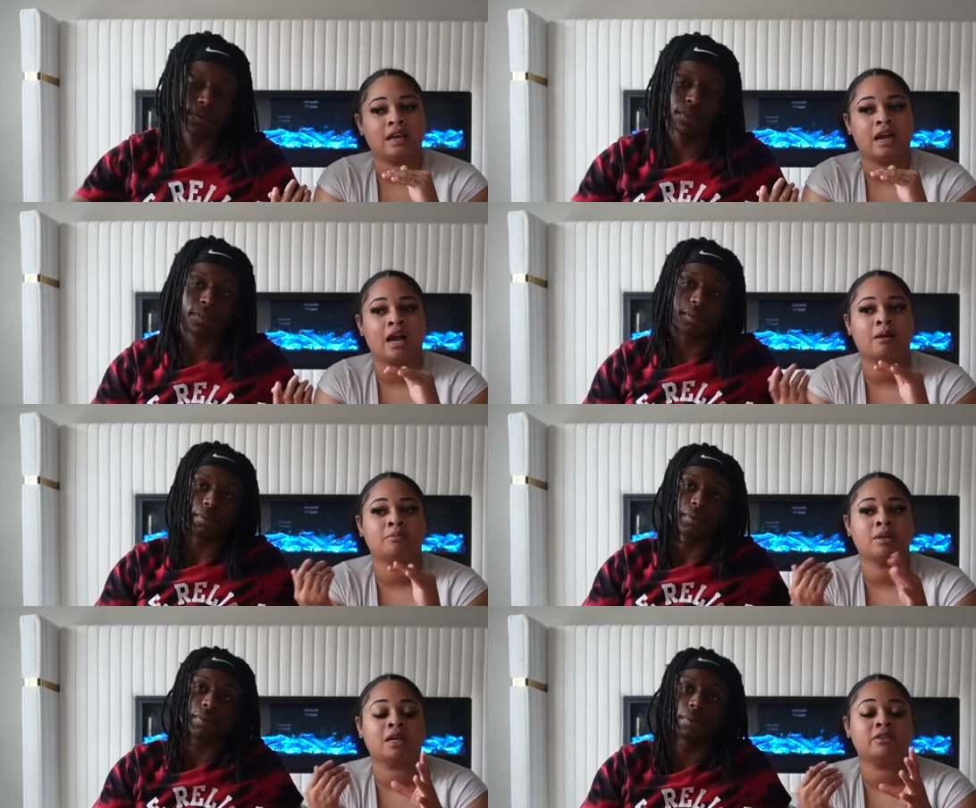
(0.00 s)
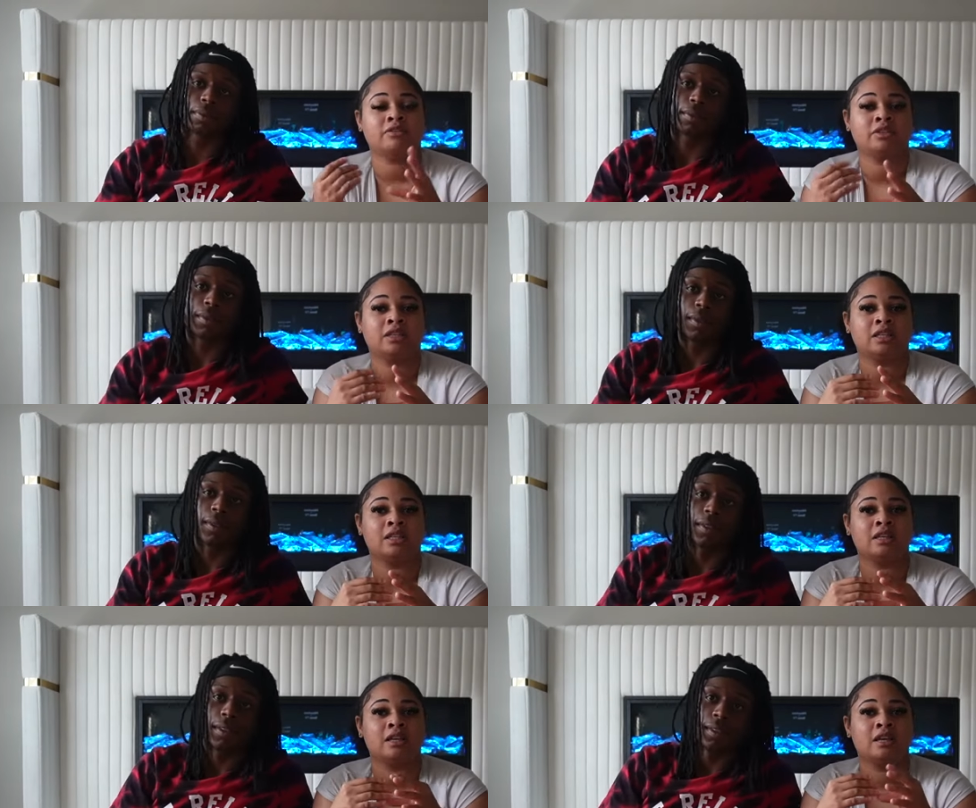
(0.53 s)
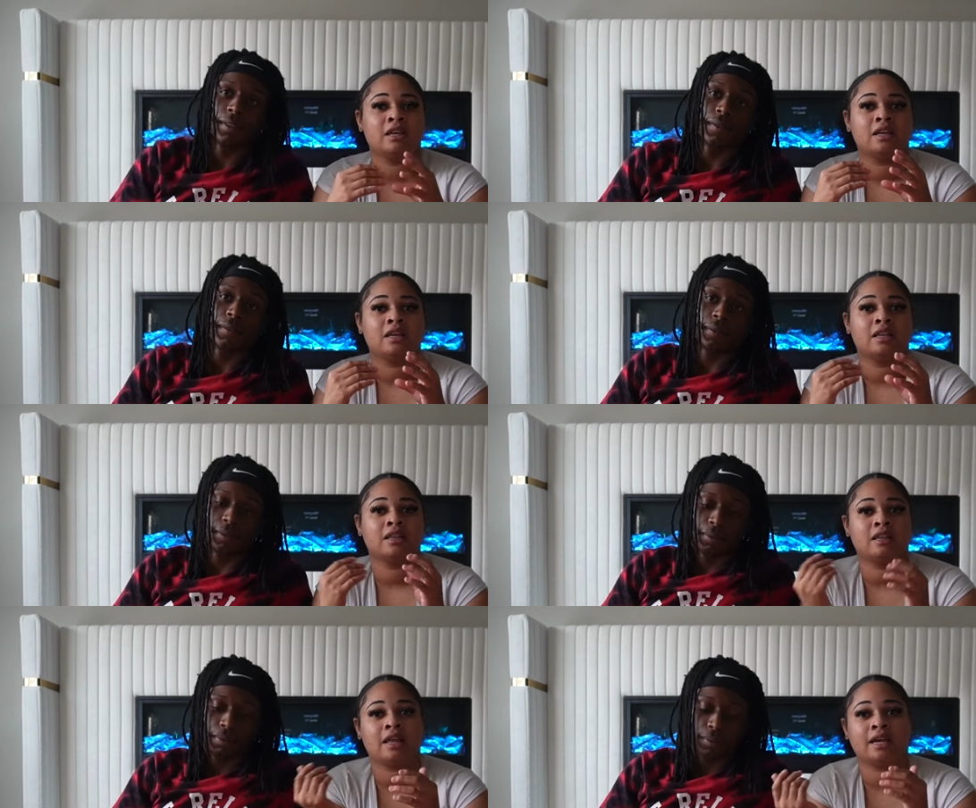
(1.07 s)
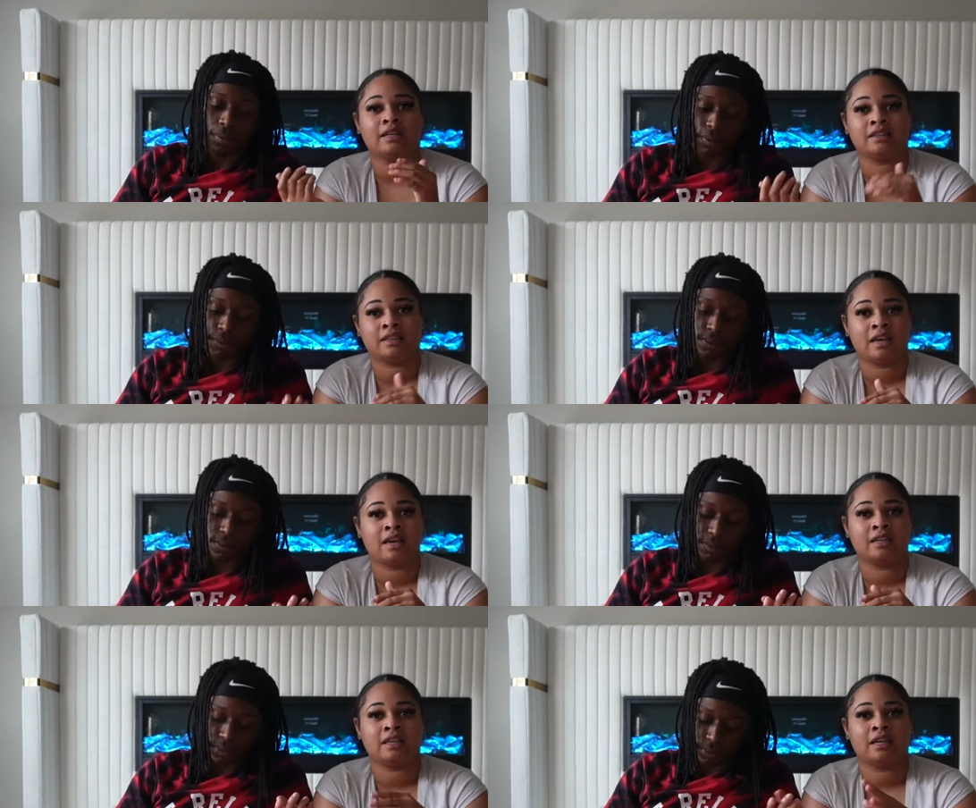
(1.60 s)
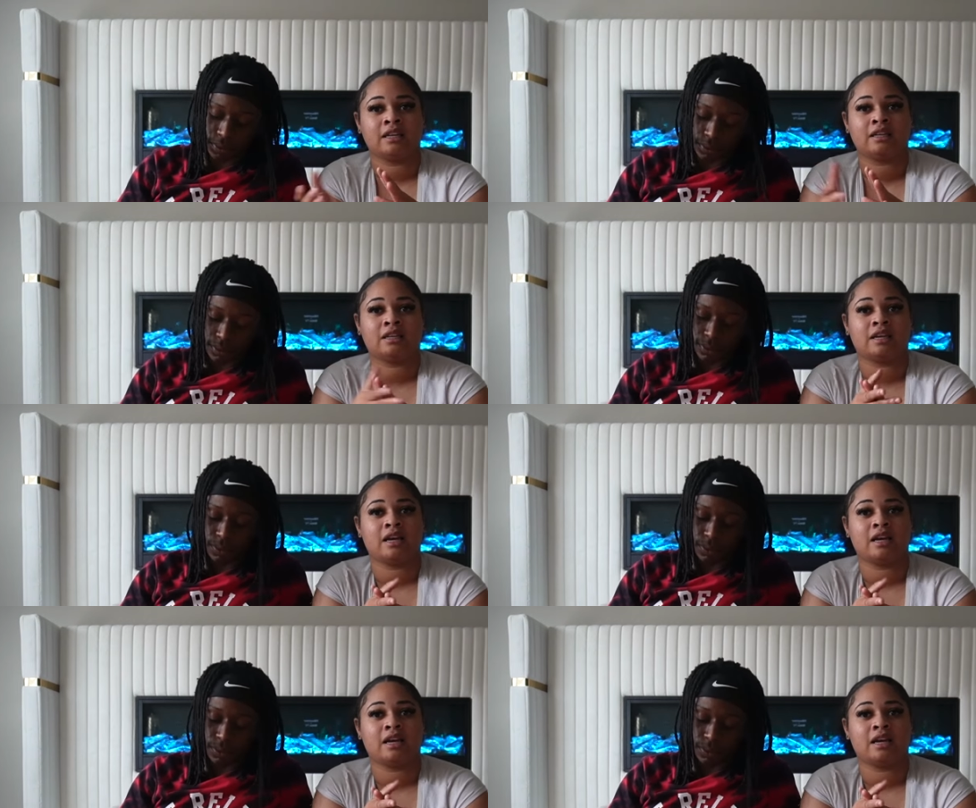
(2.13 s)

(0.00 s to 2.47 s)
Speaker 1: I'm not really like that. Like